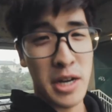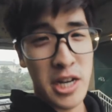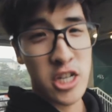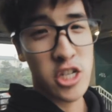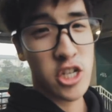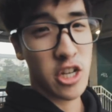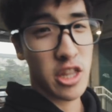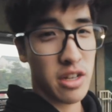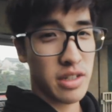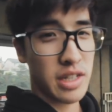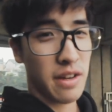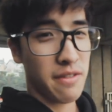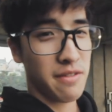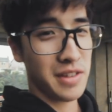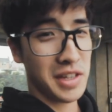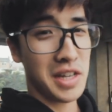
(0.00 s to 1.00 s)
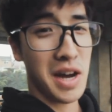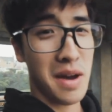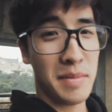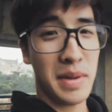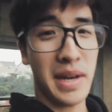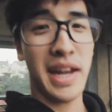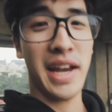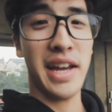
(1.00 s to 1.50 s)
Pretty sure they'll definitely
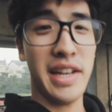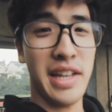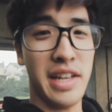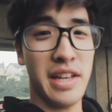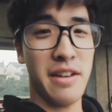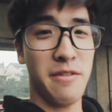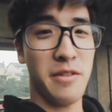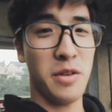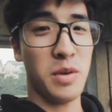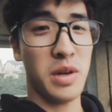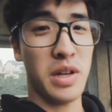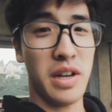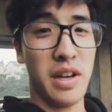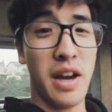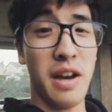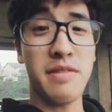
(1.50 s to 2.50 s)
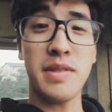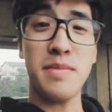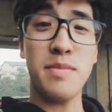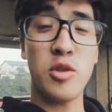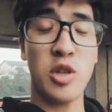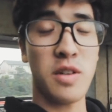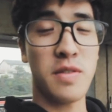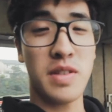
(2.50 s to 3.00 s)
come in handy if you want to have
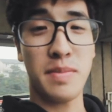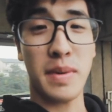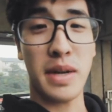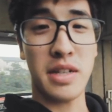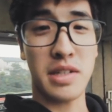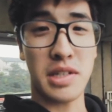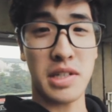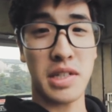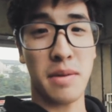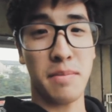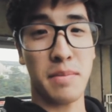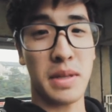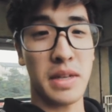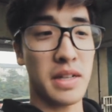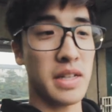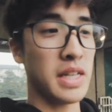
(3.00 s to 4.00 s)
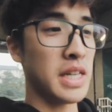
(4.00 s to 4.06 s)
some drift spares or something.